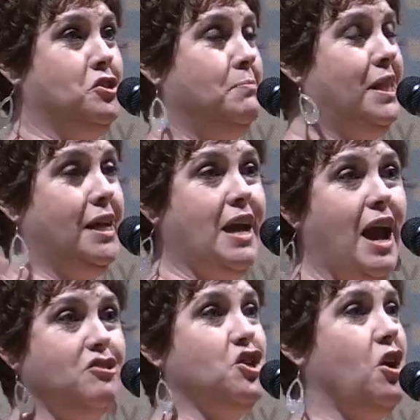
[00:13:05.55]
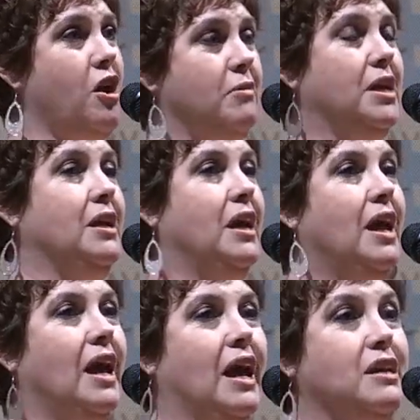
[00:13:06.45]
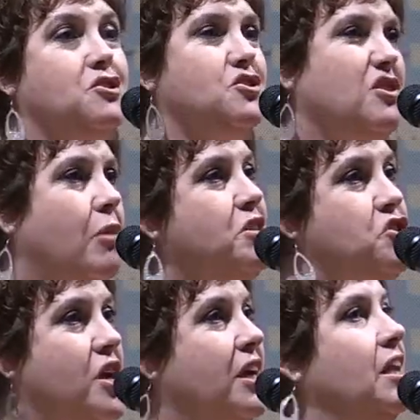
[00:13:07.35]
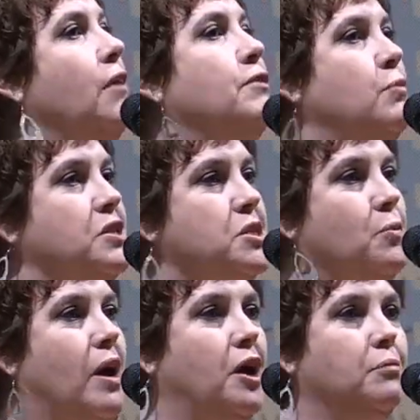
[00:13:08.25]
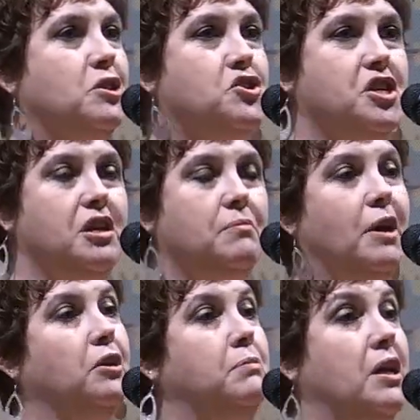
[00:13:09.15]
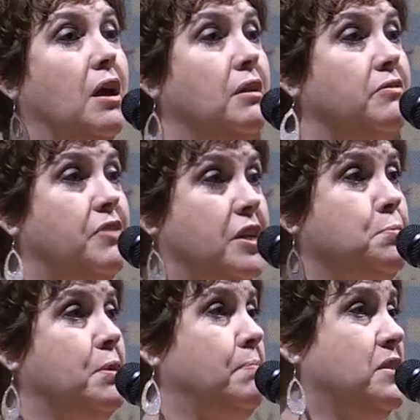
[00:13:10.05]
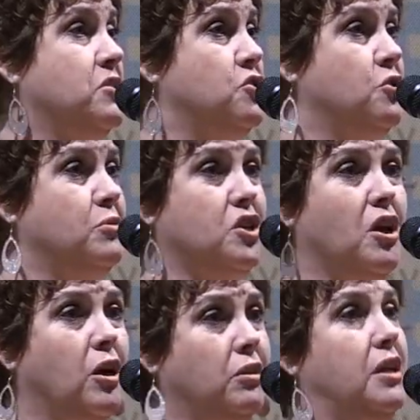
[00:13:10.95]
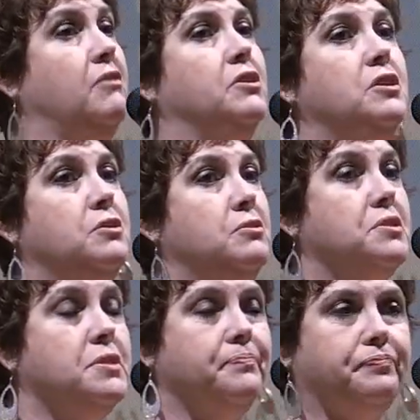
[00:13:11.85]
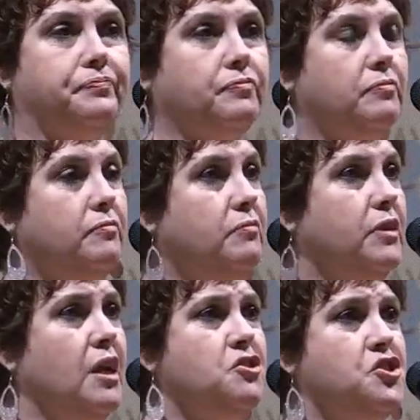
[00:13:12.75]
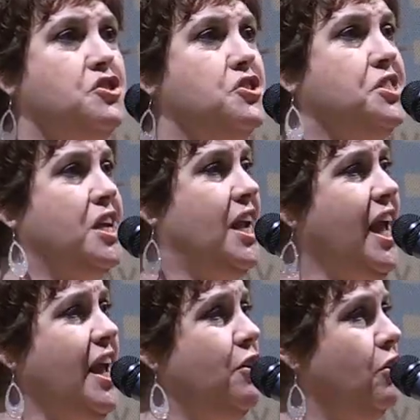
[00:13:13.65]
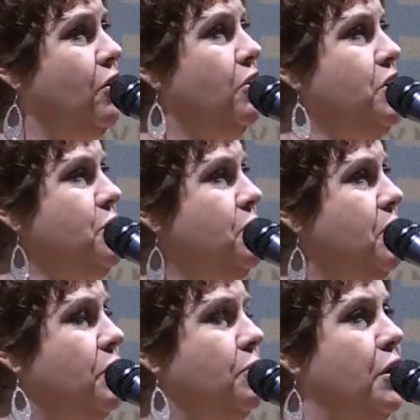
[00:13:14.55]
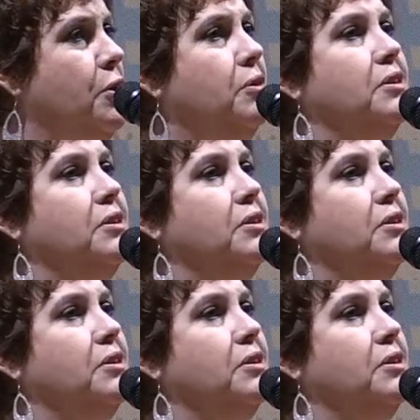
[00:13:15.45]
She'd be like, yeah, sure. And she'd always check in every once in a while, but she emailed me on Facebook Messenger, which I hardly ever use. And she just said, hey, girl, are you on the road?